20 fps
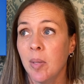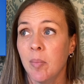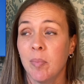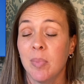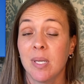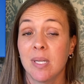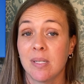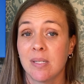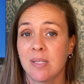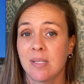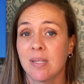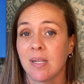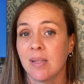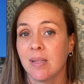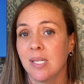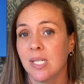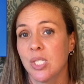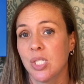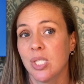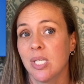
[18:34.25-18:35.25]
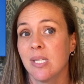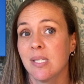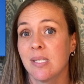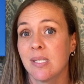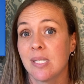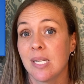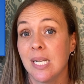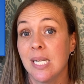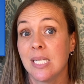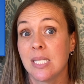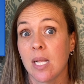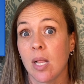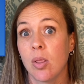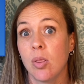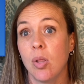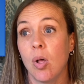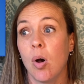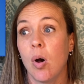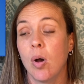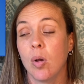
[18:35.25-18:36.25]
because delicious is a
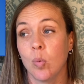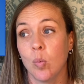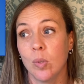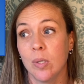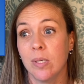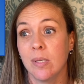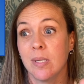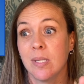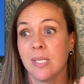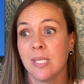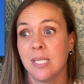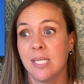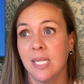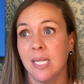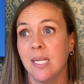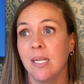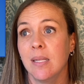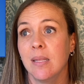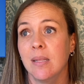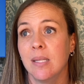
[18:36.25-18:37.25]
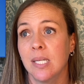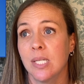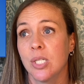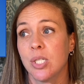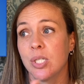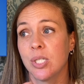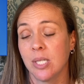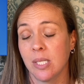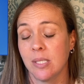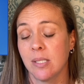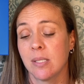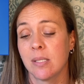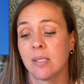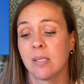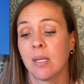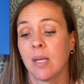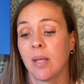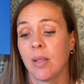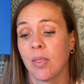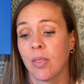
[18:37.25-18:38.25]
long word. Delicious,
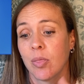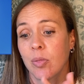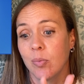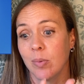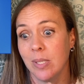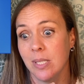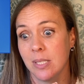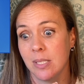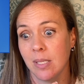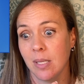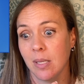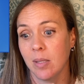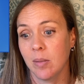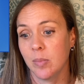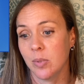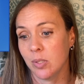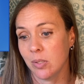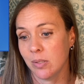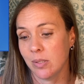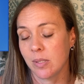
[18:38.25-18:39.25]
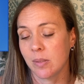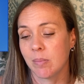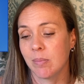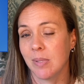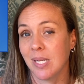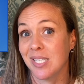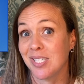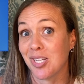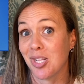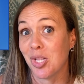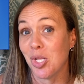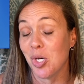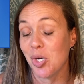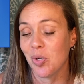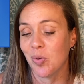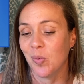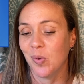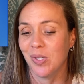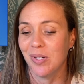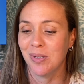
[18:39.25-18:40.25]
3 syllables. That's a long
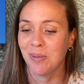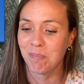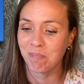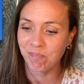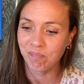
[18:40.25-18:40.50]
word.